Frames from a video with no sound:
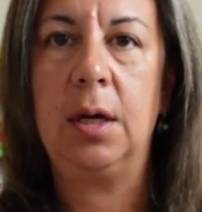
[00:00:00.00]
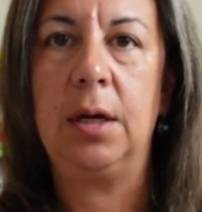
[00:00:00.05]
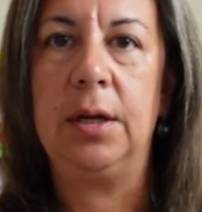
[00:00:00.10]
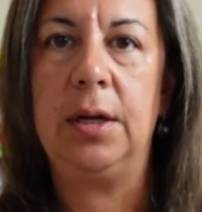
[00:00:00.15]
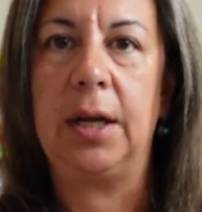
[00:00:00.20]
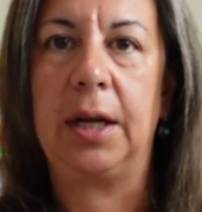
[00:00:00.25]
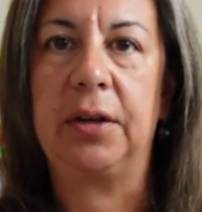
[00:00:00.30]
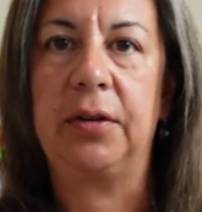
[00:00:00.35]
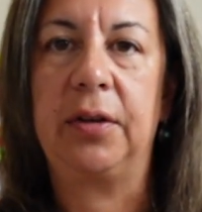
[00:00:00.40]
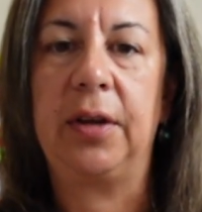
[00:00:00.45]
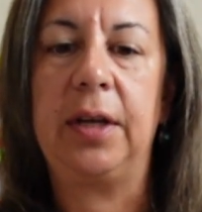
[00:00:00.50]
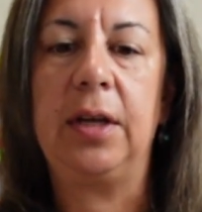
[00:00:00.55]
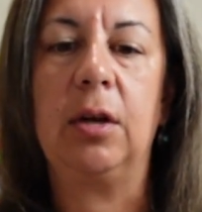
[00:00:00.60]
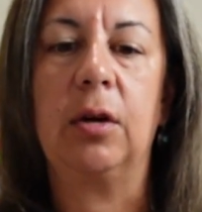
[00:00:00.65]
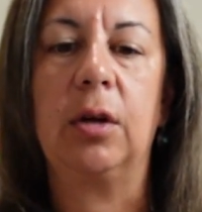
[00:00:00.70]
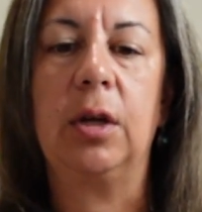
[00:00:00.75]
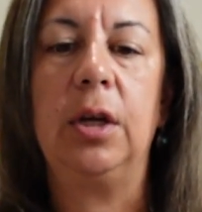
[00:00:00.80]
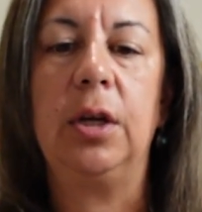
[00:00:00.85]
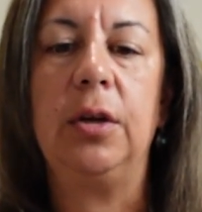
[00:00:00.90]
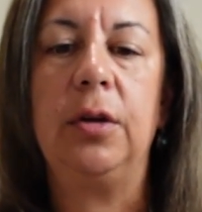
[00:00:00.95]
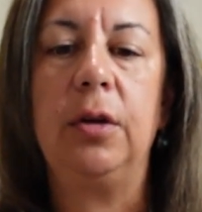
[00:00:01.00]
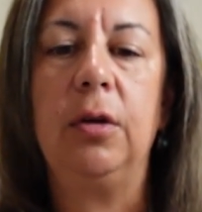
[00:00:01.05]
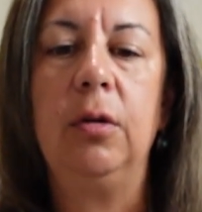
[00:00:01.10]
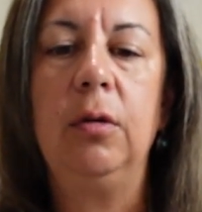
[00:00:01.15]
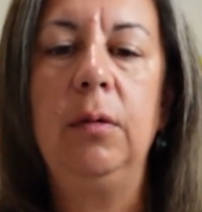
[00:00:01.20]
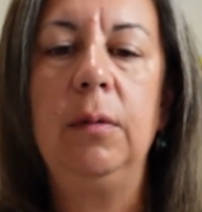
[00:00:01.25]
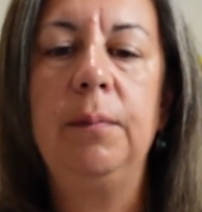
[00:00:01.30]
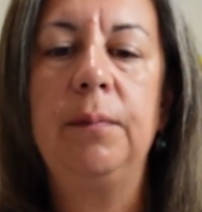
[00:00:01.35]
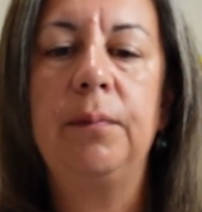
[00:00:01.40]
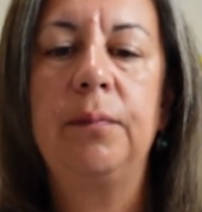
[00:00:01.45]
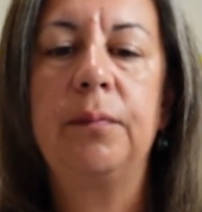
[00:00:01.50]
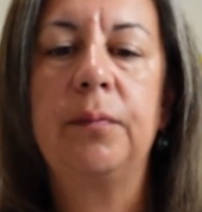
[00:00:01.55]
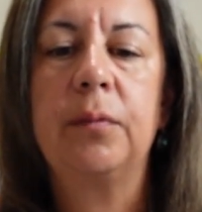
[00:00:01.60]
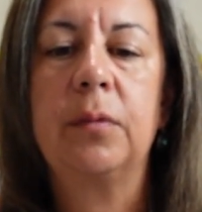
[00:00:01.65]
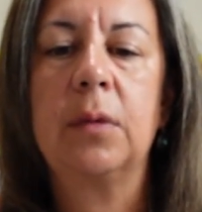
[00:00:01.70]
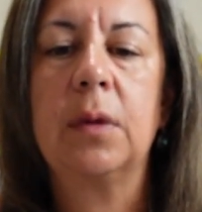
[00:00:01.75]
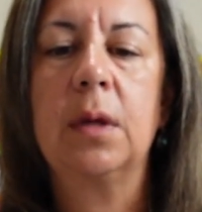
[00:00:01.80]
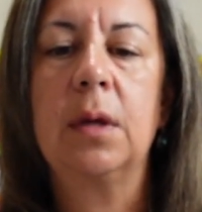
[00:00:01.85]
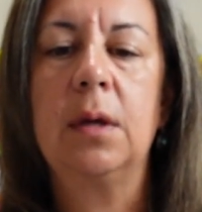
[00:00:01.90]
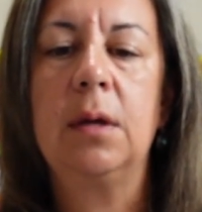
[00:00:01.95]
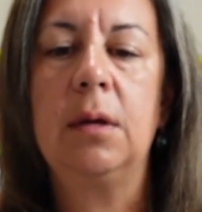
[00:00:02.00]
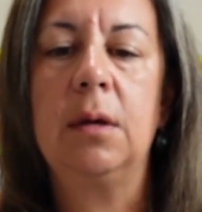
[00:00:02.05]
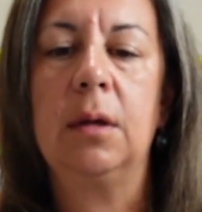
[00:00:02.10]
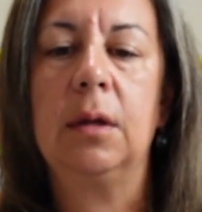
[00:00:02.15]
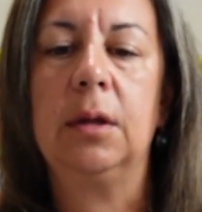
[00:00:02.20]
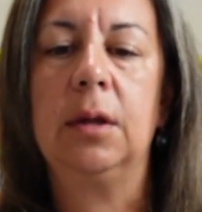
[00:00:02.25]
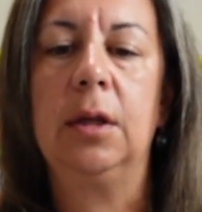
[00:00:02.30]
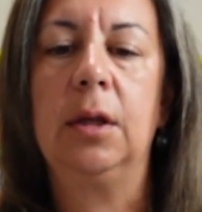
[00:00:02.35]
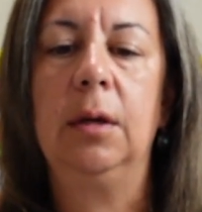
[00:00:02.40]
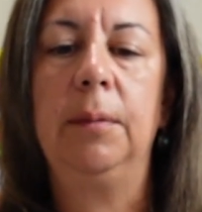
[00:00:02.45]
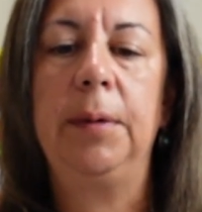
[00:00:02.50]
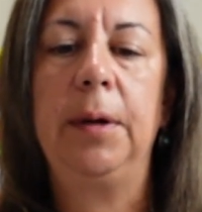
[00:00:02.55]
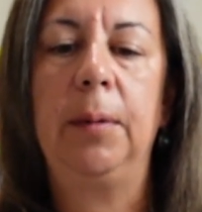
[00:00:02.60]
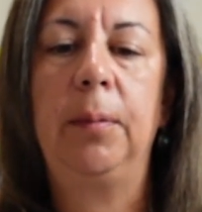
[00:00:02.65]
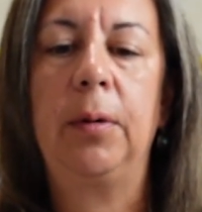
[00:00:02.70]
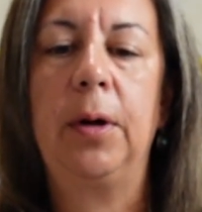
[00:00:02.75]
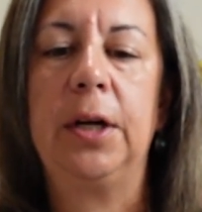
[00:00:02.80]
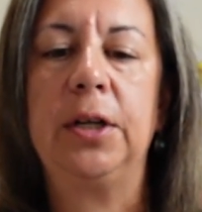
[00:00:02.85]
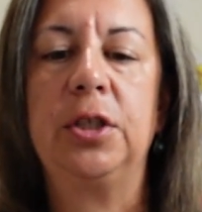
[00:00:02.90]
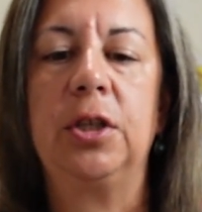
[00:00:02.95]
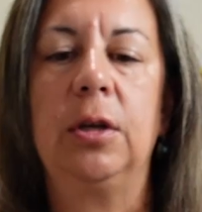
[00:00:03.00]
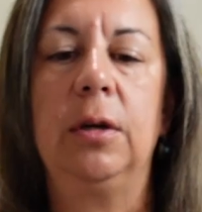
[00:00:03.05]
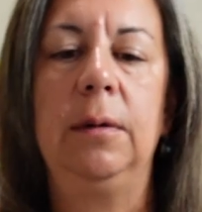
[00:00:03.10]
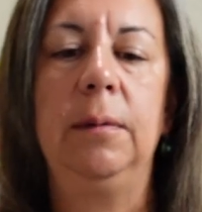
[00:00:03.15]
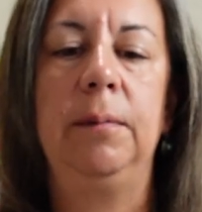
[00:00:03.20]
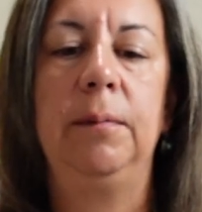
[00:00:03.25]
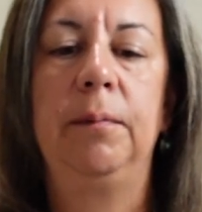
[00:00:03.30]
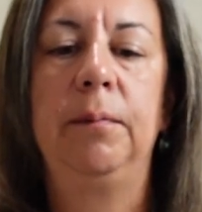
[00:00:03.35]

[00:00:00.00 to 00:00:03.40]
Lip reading: Next thing you're going to do, a little bit of pressure.